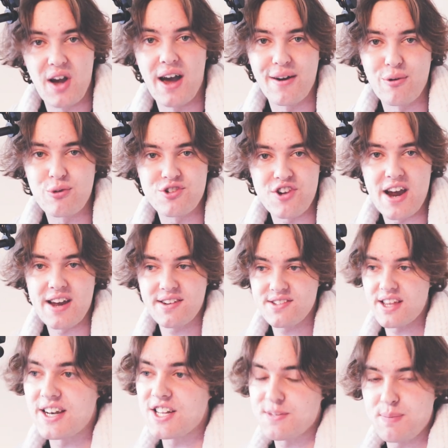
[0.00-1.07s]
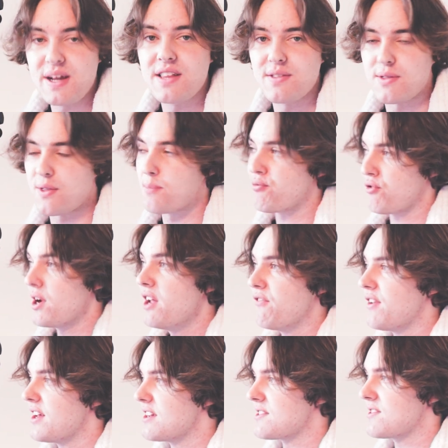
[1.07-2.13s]
title tracks. And it's been the
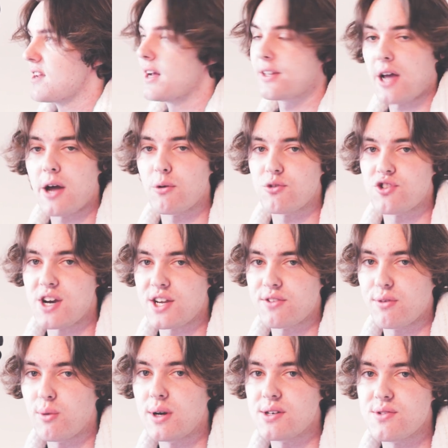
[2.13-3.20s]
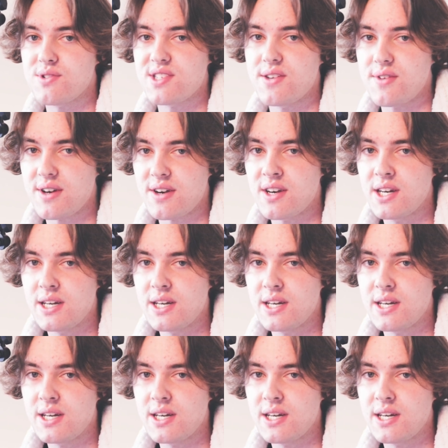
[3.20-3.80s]
previous title tracks for 127.